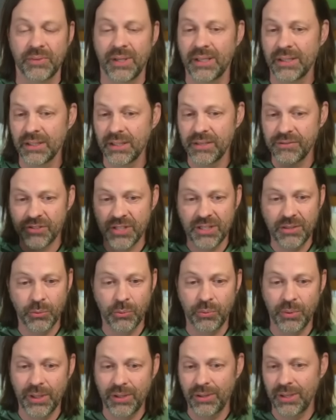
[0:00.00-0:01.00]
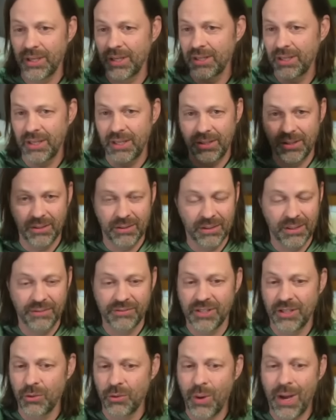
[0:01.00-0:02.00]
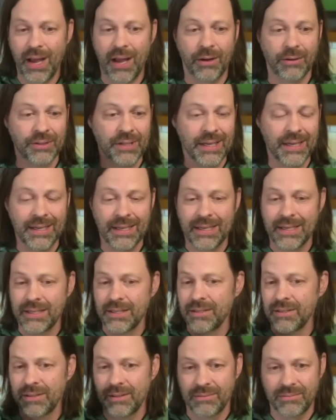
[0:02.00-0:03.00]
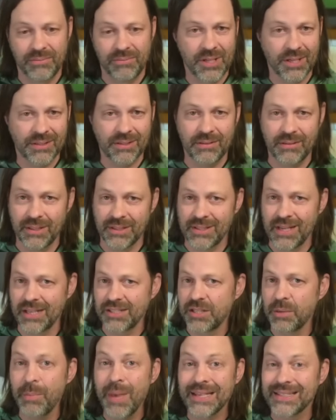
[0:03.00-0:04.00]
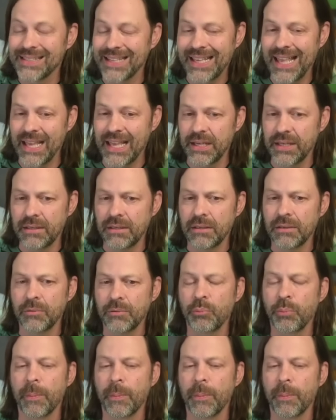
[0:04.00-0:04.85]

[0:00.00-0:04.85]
It lives in the it, it, in, lives in the wild. Doesn't it's not domesticated.